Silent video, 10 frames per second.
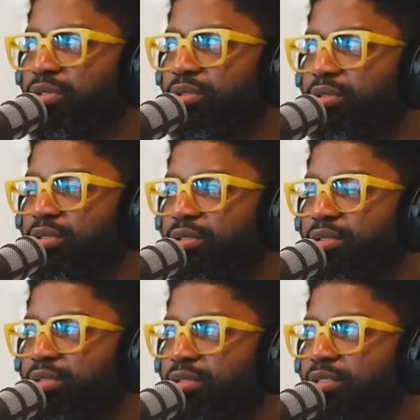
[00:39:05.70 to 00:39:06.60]
The the,
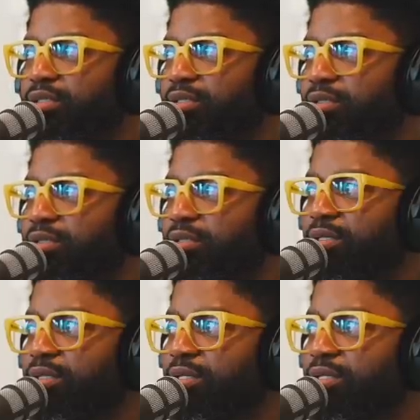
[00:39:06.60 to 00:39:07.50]
the
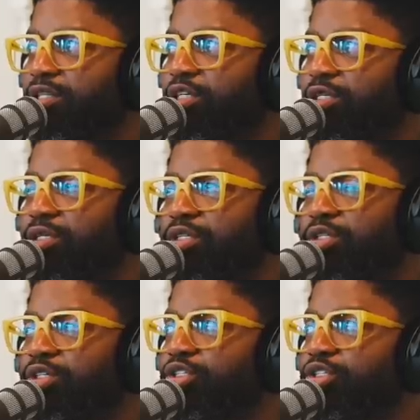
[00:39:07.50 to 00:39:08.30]
the the the